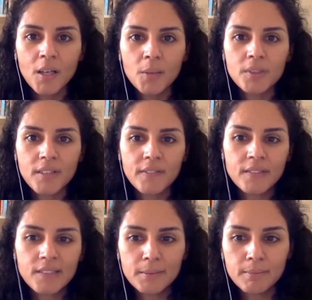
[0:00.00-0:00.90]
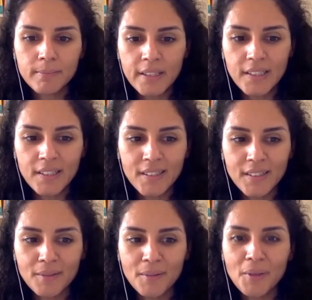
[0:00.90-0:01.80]
would definitely be
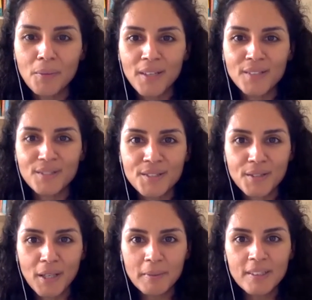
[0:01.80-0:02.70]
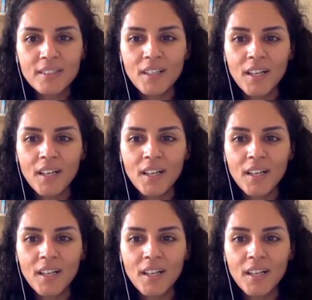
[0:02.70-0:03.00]
the way to describe it.